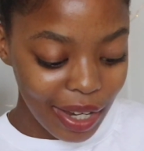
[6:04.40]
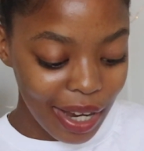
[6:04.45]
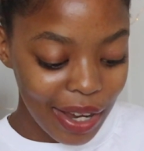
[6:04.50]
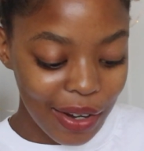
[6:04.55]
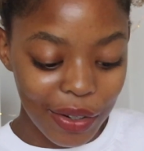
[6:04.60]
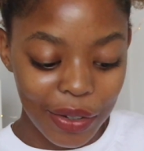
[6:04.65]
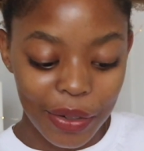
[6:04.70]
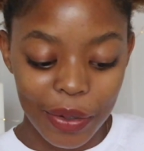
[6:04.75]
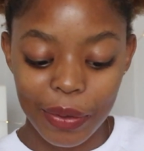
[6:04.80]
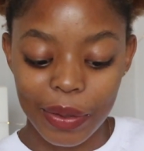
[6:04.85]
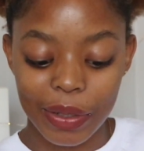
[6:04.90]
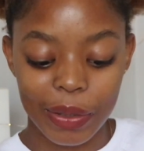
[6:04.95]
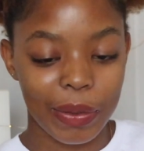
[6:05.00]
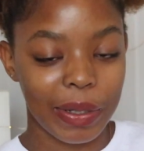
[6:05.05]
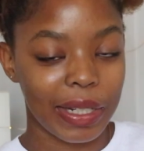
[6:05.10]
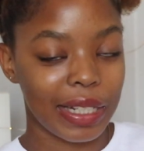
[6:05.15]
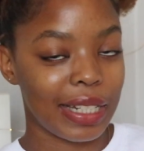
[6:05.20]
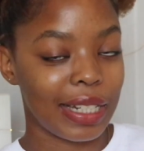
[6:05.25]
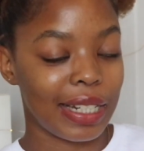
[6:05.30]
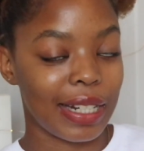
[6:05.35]
I don't know what
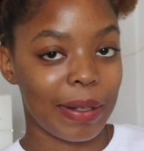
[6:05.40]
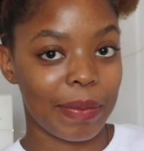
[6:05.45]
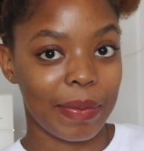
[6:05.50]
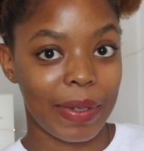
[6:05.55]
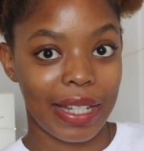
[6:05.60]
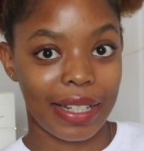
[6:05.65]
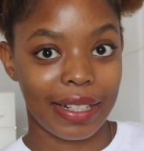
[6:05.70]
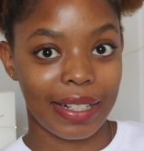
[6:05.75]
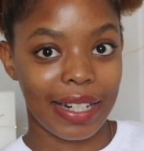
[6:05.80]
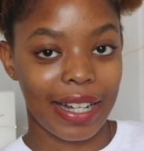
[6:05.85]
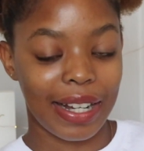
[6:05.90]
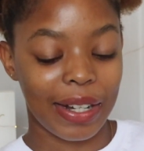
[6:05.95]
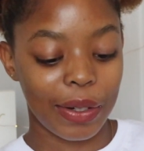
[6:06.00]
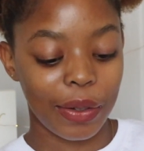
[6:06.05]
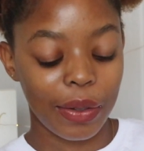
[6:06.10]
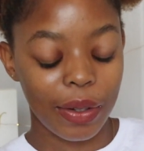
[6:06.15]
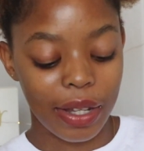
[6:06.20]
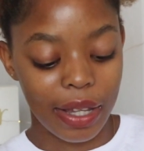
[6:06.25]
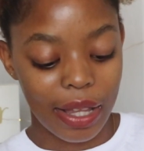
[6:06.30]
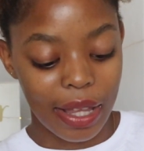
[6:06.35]
question I'm at
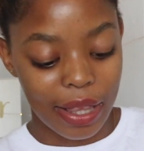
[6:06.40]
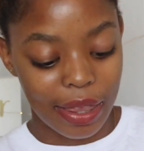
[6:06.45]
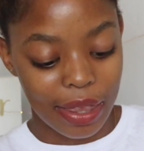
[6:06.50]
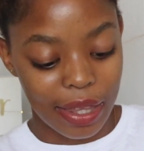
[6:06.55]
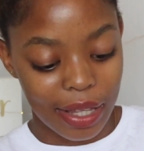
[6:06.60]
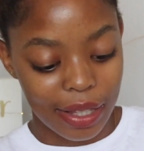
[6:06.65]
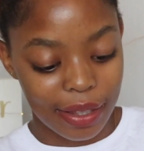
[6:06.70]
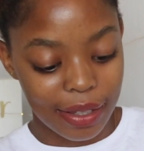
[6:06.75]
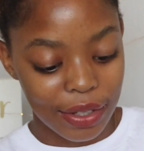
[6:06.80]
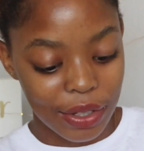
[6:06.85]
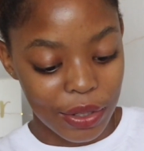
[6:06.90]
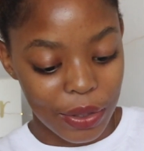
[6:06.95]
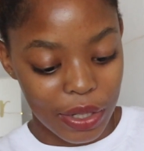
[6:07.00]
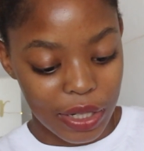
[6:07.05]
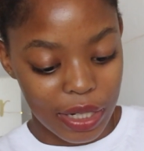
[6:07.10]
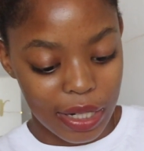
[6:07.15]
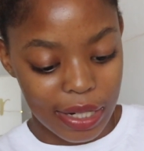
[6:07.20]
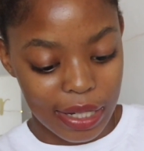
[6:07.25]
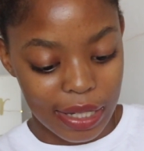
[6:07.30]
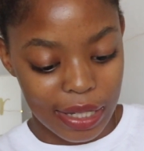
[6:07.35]
now. And then this
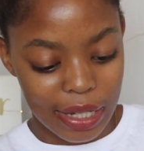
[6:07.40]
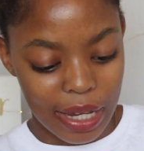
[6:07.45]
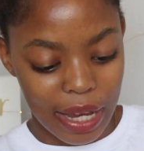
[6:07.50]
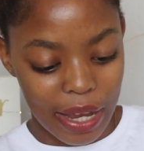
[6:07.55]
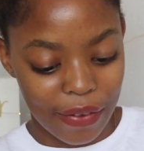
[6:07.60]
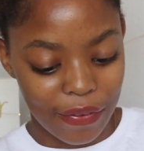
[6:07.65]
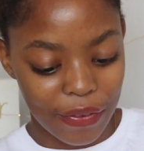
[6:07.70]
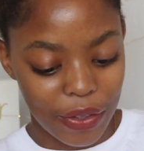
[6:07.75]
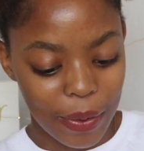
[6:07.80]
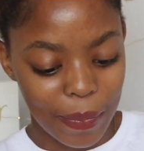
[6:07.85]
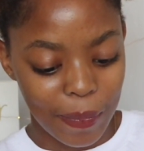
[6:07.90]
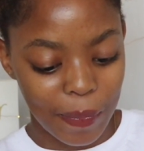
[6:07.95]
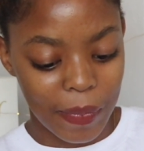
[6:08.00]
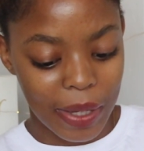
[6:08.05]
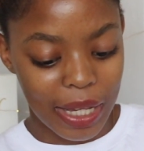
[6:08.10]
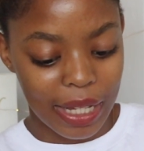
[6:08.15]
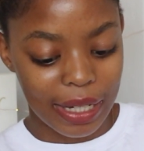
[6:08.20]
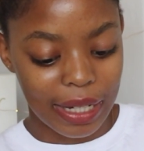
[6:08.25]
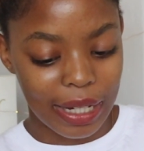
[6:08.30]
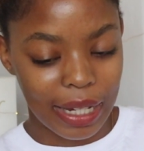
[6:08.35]
question is, have you
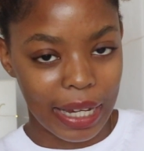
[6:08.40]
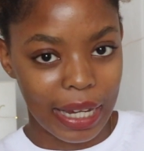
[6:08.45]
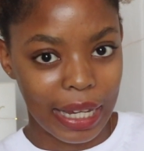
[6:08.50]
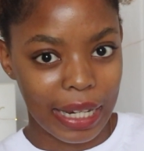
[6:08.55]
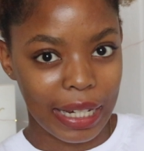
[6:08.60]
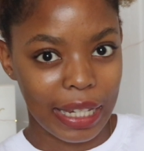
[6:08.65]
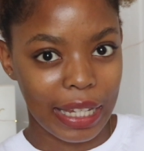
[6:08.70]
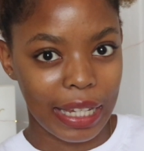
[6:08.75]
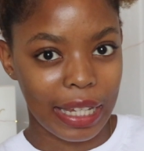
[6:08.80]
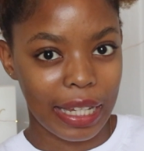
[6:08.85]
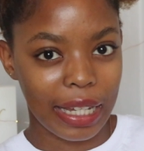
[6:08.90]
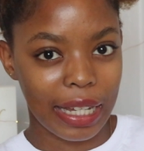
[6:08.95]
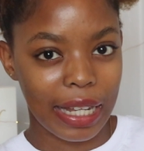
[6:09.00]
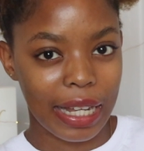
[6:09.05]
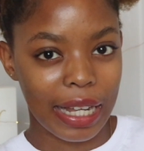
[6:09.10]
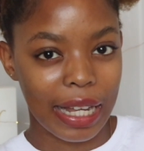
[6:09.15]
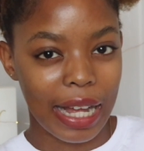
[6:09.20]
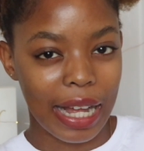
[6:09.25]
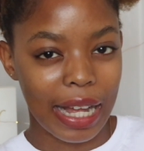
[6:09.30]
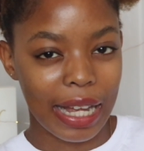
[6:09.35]
met any
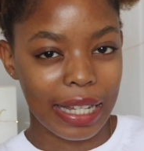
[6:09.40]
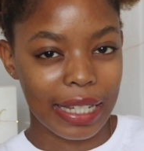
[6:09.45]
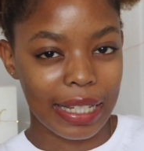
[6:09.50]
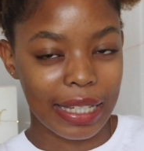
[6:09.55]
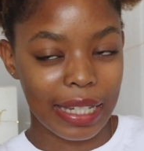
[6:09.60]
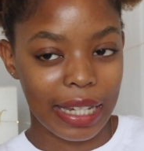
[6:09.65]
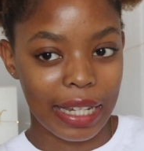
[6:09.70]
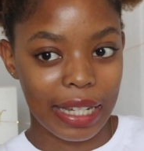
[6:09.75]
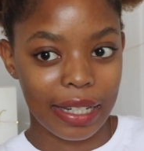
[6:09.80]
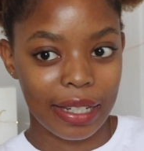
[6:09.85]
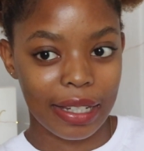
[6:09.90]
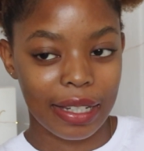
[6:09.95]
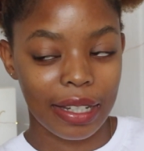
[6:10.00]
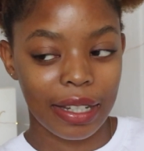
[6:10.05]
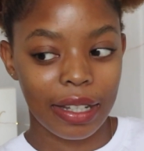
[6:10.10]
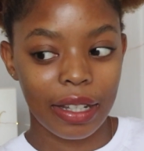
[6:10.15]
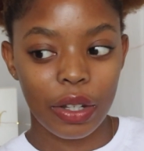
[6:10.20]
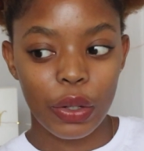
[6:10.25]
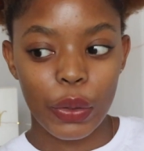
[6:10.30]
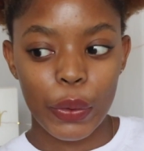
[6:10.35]
guys yet?
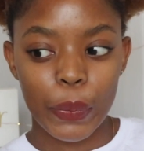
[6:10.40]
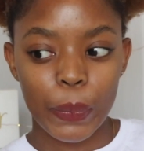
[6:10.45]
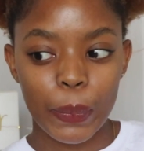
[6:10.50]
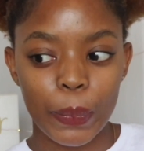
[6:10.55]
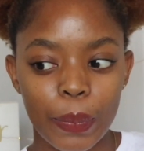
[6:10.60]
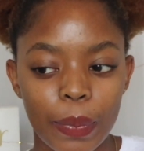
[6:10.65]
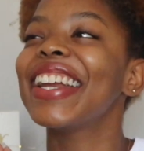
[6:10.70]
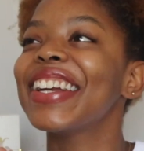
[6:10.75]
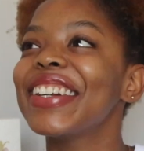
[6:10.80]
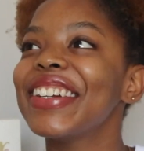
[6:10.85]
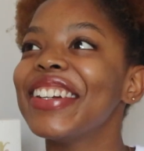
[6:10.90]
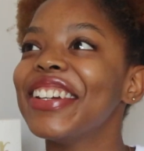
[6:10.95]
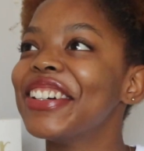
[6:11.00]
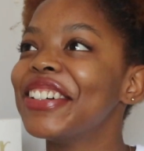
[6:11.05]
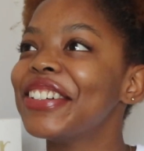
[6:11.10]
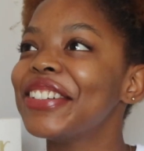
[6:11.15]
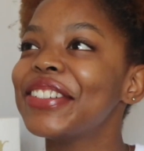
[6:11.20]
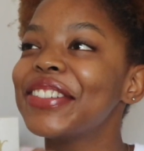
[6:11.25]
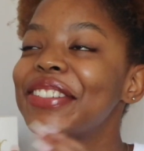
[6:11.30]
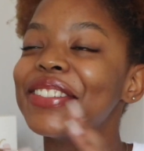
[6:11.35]
I don't
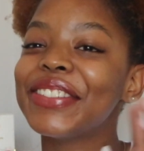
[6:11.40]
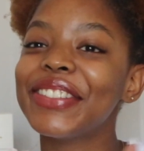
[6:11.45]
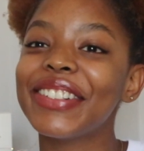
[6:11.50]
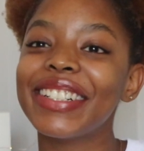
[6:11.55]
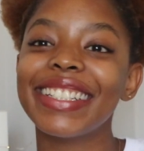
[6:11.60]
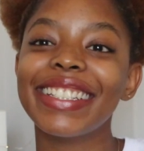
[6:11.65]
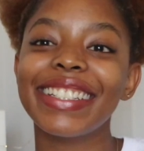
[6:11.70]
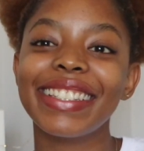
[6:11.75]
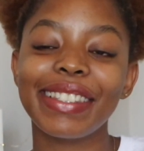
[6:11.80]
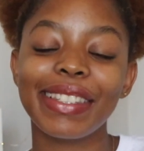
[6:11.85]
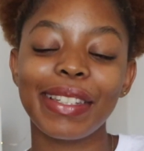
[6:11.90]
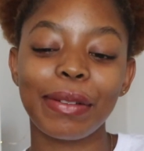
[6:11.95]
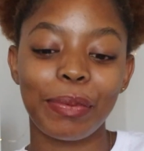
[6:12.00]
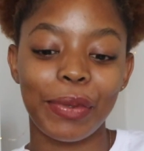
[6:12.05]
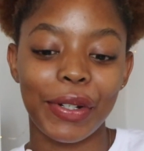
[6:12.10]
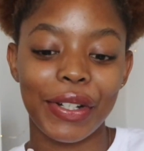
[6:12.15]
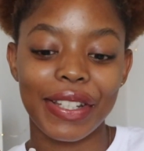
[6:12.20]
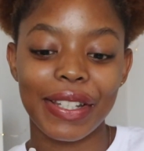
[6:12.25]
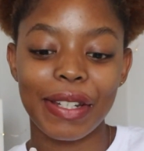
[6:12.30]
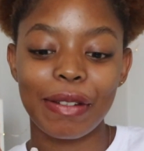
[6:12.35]
know what the
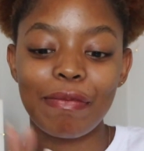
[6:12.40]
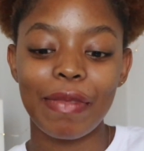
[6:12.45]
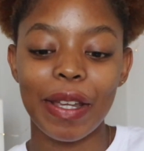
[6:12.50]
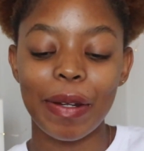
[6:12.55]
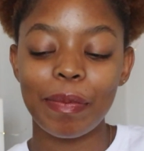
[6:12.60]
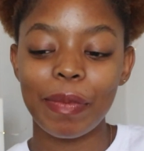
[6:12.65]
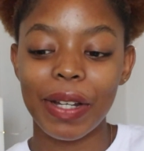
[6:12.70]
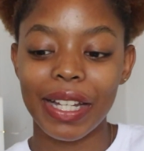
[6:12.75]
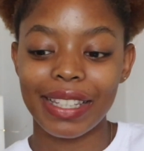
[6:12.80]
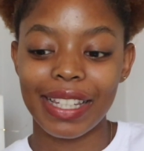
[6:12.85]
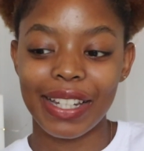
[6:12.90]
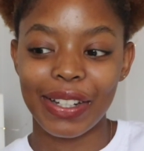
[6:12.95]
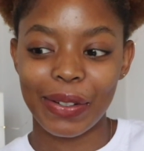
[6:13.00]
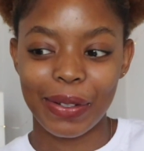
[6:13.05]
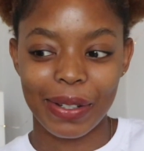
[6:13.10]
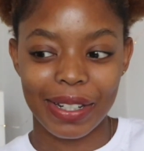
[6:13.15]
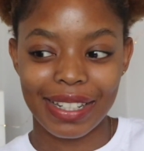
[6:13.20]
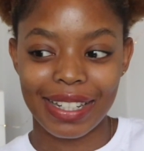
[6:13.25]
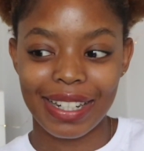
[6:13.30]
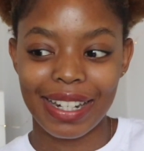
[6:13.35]
person meant by that
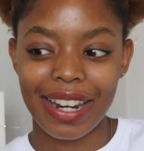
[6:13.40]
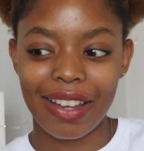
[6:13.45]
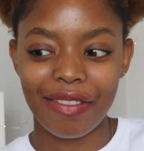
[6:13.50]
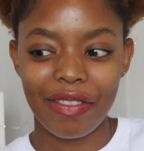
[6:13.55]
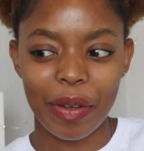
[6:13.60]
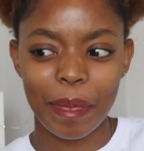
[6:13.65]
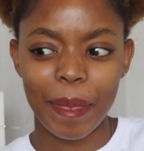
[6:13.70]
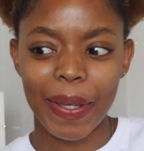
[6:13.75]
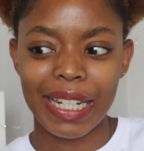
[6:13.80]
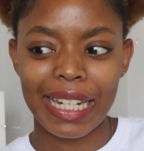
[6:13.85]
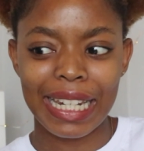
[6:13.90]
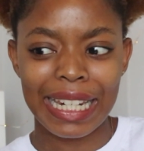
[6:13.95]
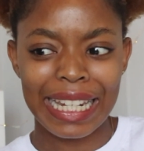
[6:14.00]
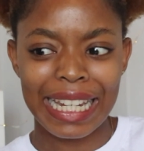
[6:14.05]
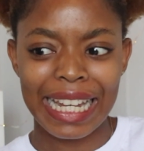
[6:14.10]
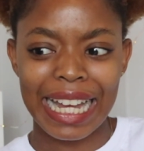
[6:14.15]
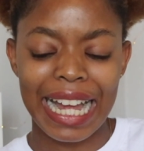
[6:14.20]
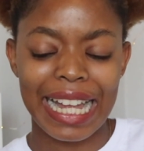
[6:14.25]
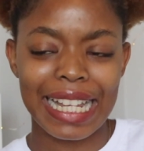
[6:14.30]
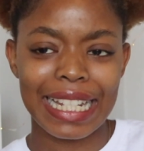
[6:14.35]
question, have I met
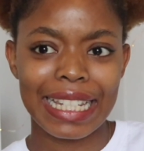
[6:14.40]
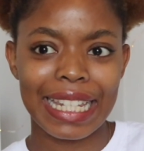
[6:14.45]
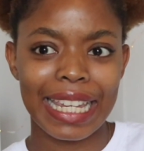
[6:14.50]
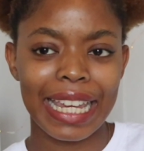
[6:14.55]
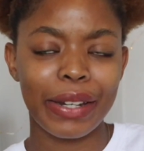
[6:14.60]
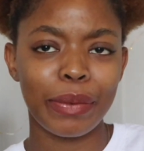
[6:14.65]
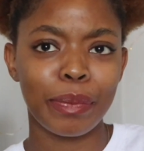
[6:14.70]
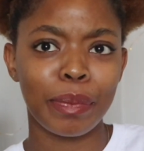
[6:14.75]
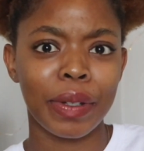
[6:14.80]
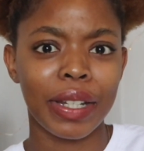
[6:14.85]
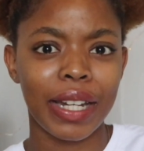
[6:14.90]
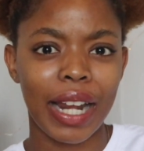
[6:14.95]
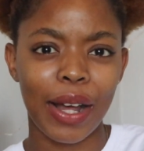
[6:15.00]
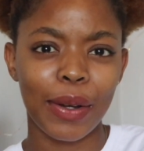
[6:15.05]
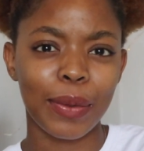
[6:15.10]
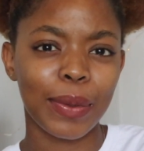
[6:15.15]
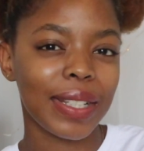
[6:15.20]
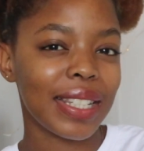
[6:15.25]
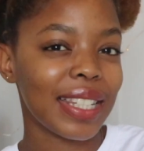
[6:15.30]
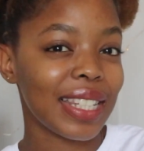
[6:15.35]
any guys yet, but
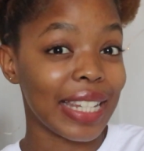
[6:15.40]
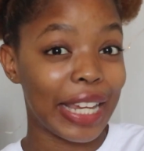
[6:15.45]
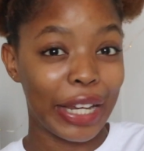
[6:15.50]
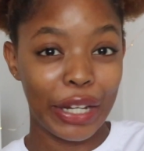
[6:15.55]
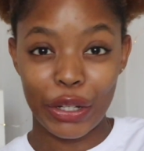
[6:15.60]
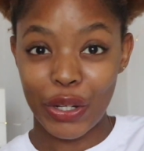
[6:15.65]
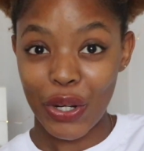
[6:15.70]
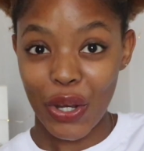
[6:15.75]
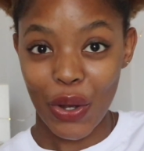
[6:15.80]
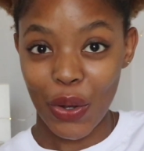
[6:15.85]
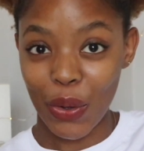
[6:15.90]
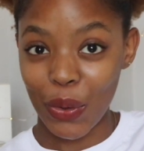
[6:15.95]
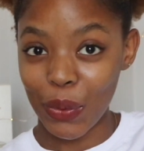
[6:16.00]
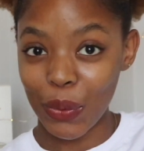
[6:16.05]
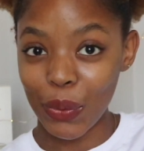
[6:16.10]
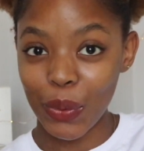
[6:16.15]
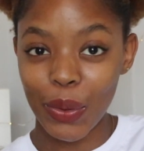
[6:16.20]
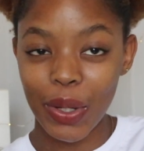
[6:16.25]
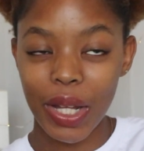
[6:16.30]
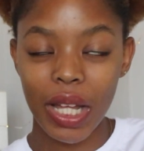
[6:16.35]
I would say
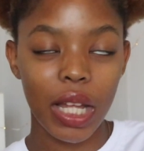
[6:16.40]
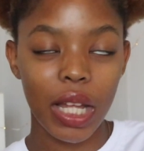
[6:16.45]
no.